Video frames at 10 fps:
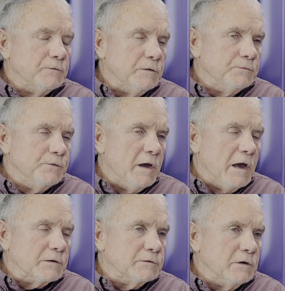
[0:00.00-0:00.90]
In
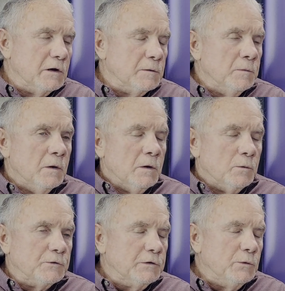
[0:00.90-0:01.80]
fact,
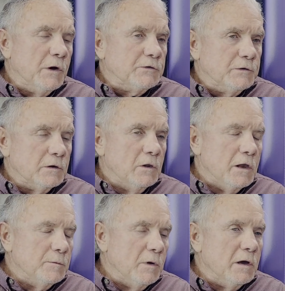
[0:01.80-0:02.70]
what's interesting, a
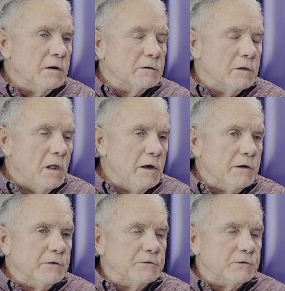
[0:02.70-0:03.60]
lot of my
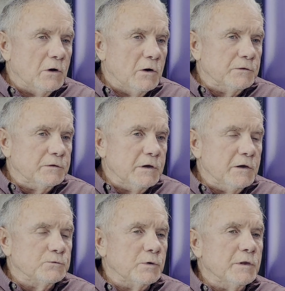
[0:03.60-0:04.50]
clients are at
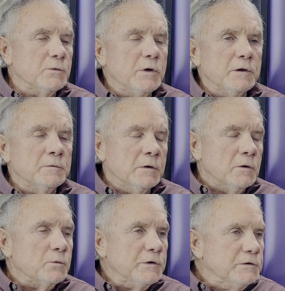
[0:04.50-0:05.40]
the age where they want to
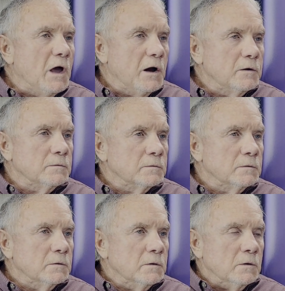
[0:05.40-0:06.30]
retire
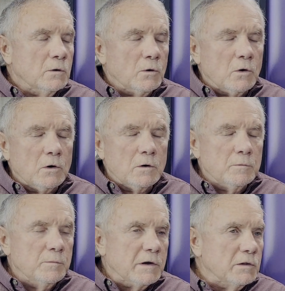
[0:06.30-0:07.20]

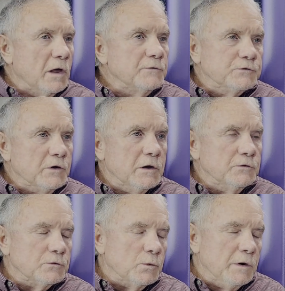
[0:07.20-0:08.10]
or make a life
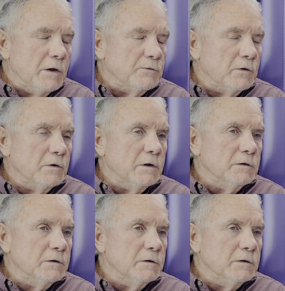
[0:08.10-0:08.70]
change or whatever.